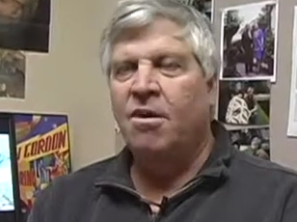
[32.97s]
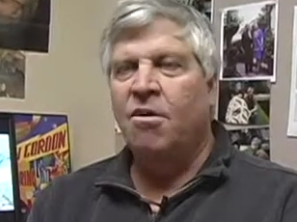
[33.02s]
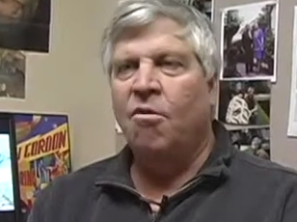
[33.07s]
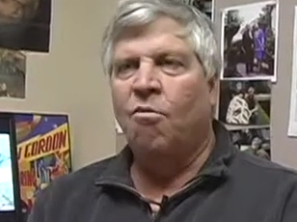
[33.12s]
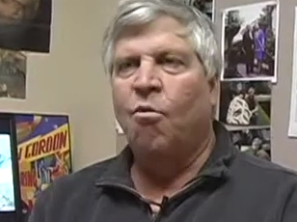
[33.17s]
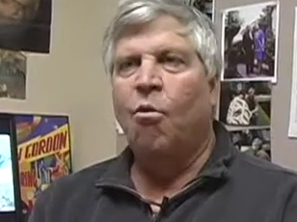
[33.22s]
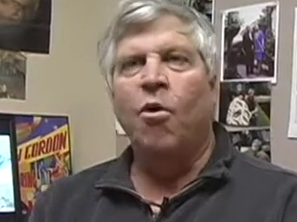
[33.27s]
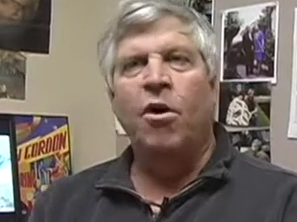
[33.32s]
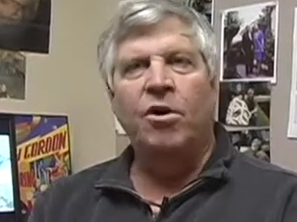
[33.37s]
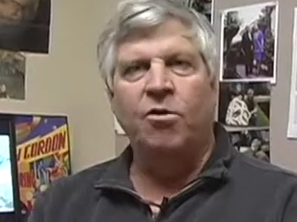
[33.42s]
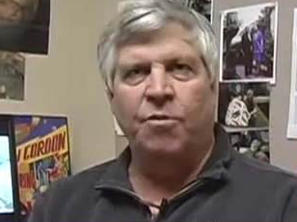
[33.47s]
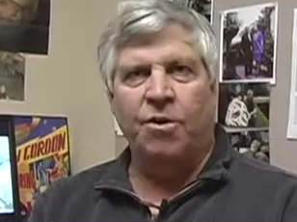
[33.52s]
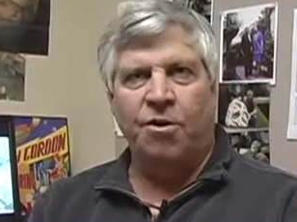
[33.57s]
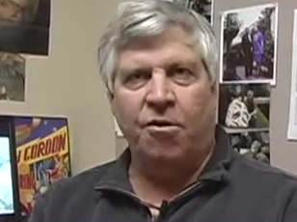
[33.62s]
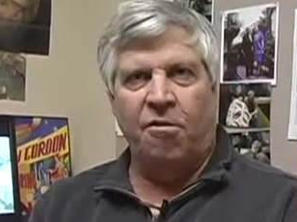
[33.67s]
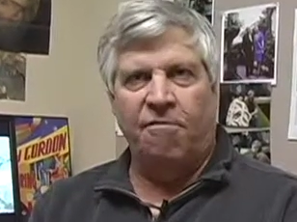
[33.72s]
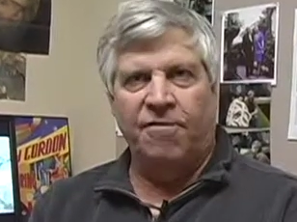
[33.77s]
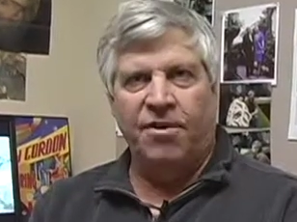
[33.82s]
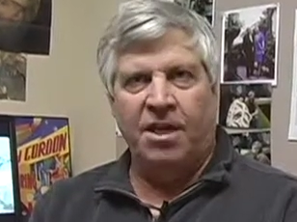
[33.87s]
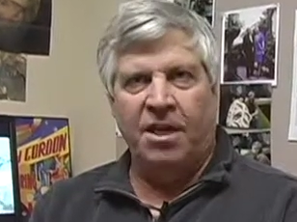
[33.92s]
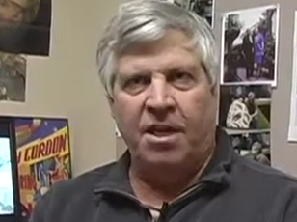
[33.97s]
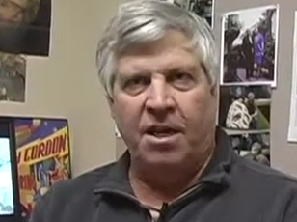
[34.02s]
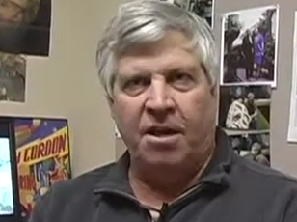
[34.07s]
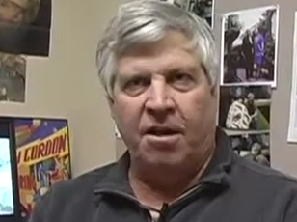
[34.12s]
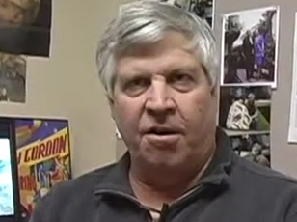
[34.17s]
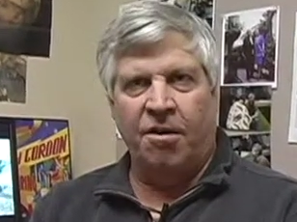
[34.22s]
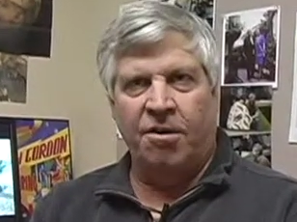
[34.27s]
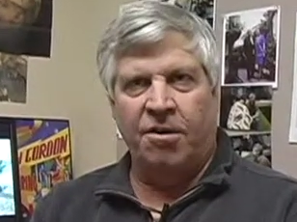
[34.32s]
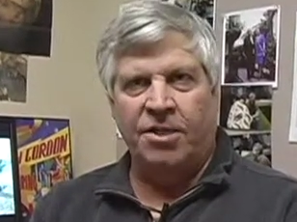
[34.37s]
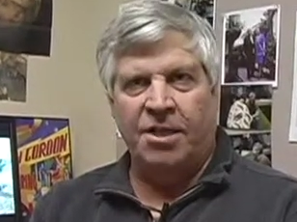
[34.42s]
worked with over the
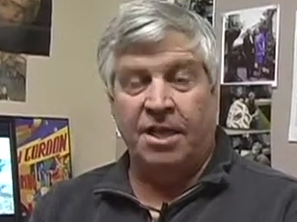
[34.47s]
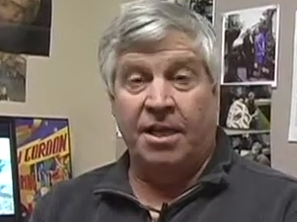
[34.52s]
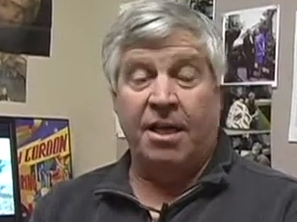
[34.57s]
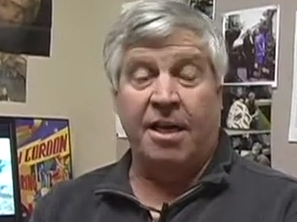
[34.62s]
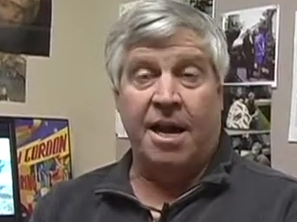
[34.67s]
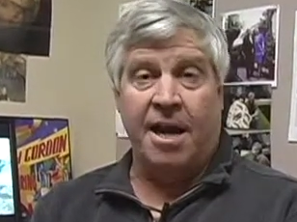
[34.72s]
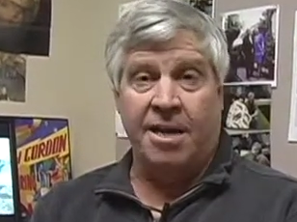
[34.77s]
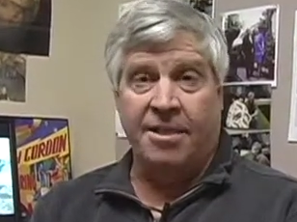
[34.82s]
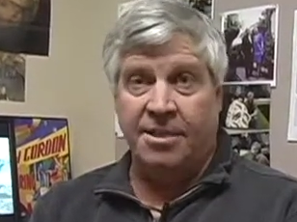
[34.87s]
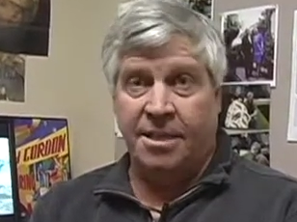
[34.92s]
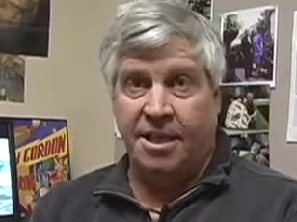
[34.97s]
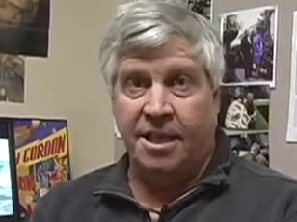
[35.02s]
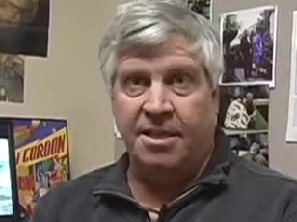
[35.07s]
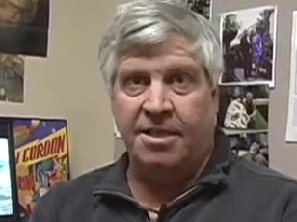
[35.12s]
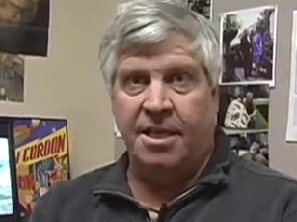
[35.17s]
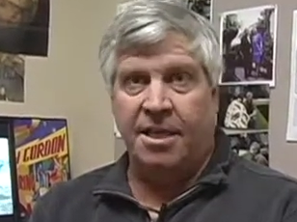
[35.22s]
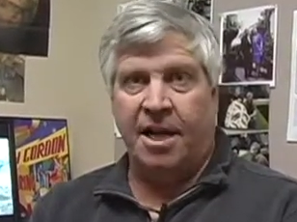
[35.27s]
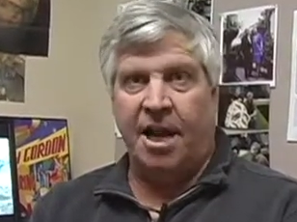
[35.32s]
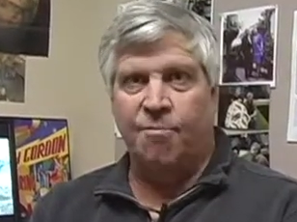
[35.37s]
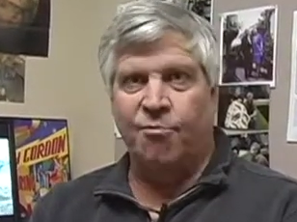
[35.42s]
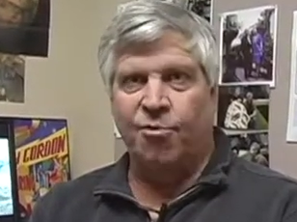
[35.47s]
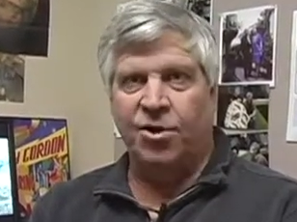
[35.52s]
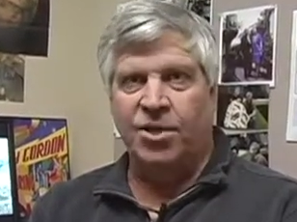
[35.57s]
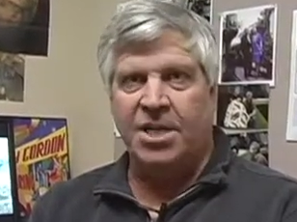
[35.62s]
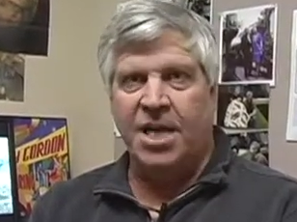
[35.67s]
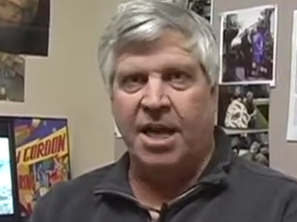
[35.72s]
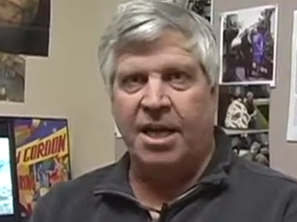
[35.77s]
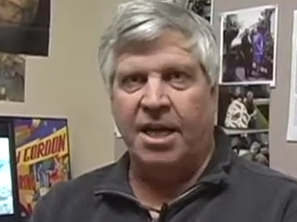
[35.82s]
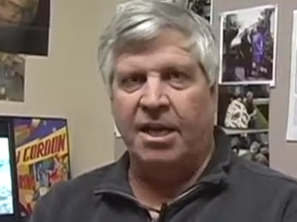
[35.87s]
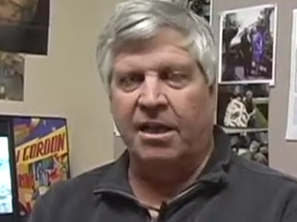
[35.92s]
years and the kinds of things that I
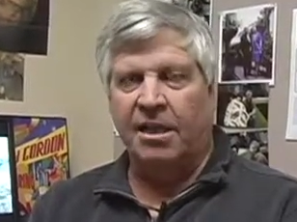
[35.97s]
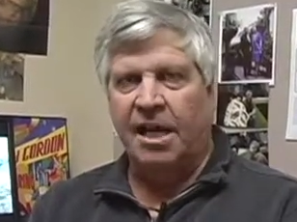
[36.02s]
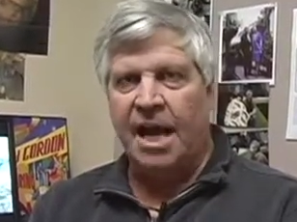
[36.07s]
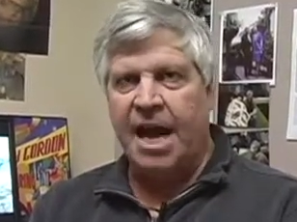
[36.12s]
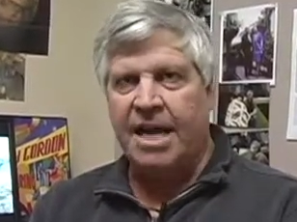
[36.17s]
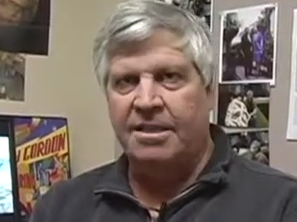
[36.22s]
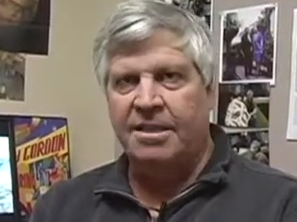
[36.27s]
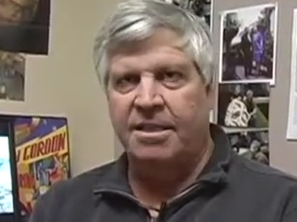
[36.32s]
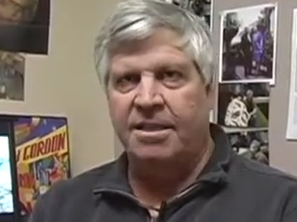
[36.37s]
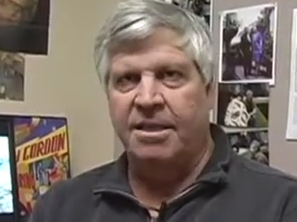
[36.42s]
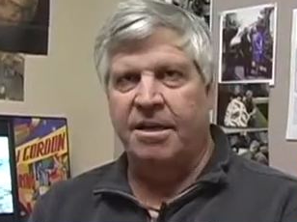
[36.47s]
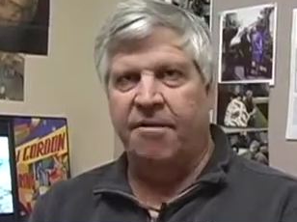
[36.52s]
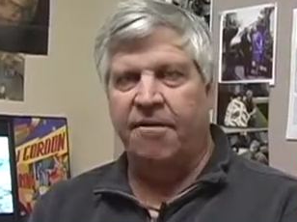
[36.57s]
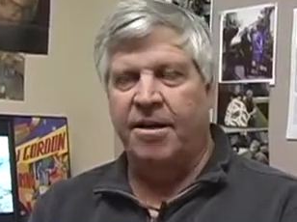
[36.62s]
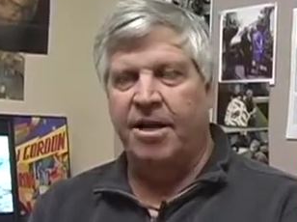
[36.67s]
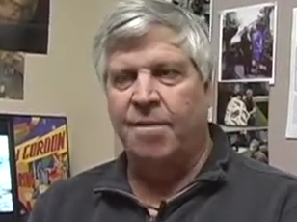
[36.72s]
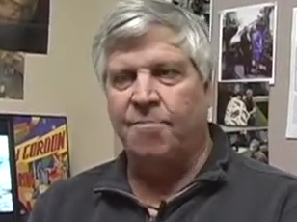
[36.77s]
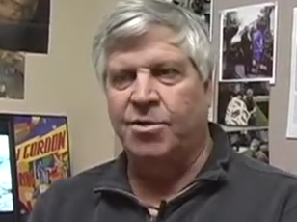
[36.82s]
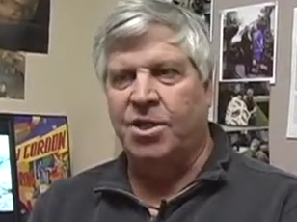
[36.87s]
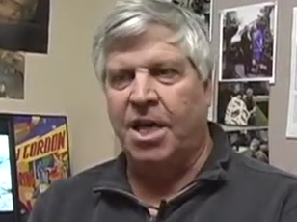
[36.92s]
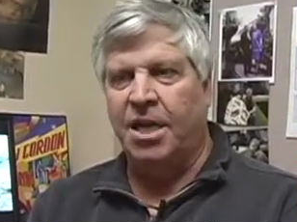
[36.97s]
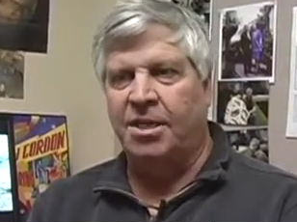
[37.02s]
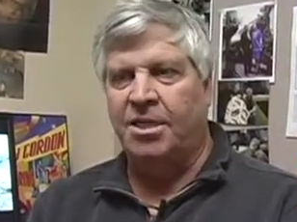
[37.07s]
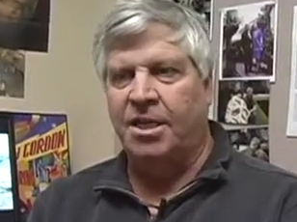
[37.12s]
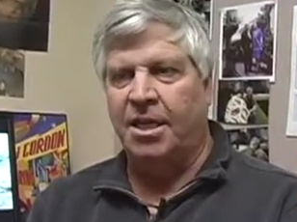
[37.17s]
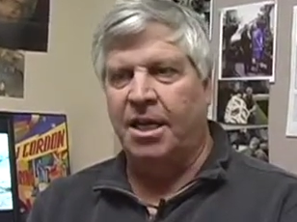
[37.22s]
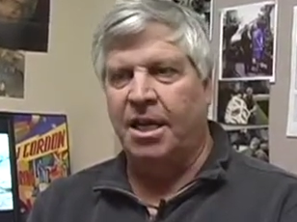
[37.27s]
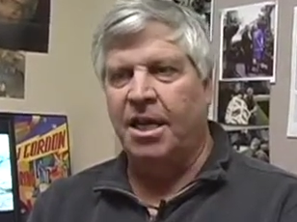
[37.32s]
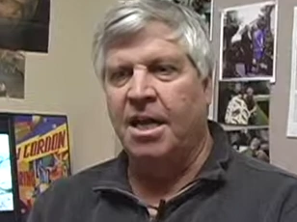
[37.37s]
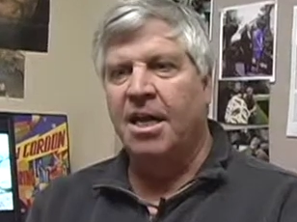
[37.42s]
present in classes here at
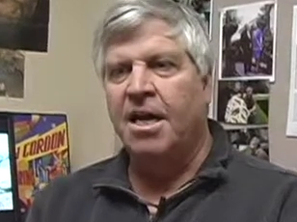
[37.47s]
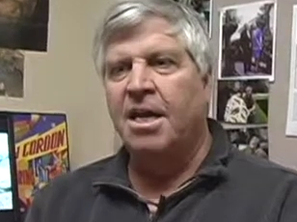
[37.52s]
MJC